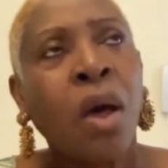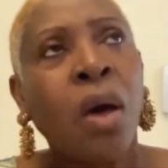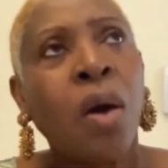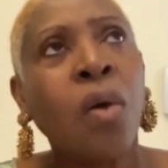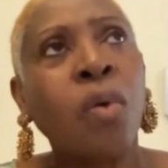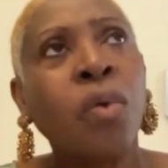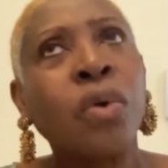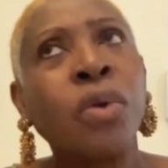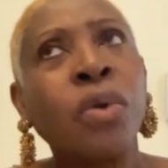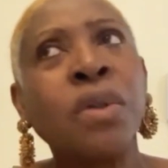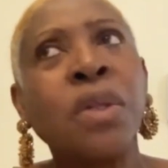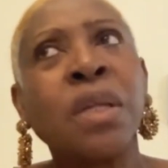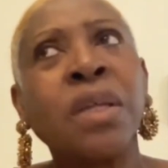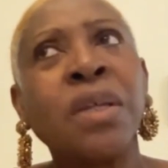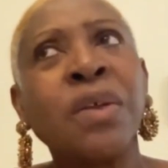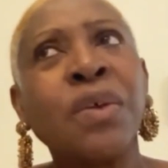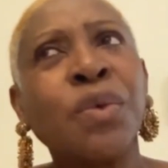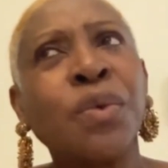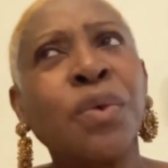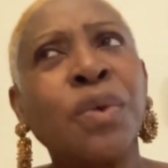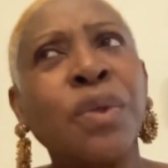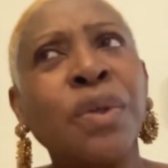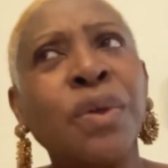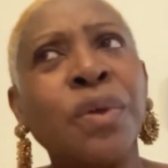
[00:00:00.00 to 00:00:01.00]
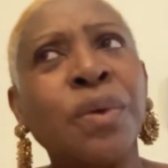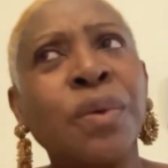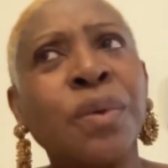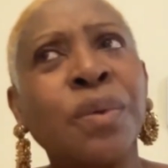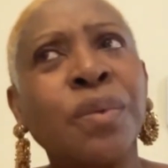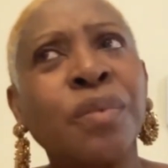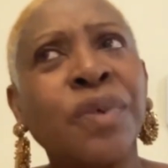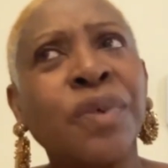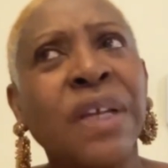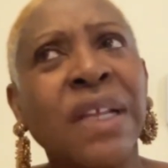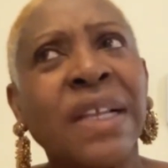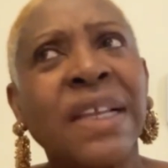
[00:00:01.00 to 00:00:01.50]
How could you
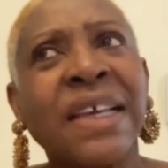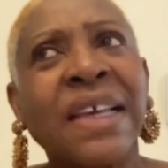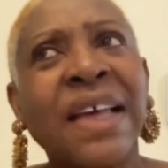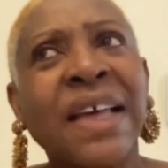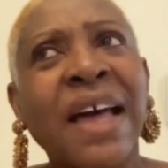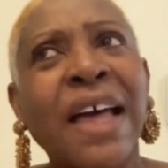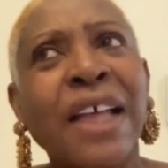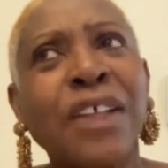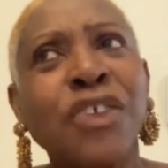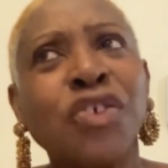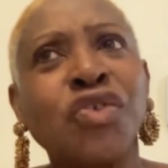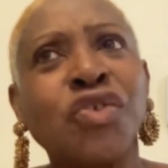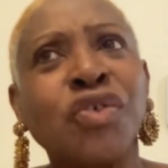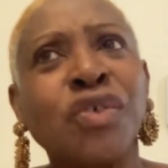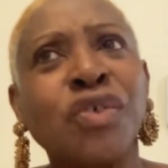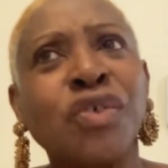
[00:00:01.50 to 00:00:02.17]
really can't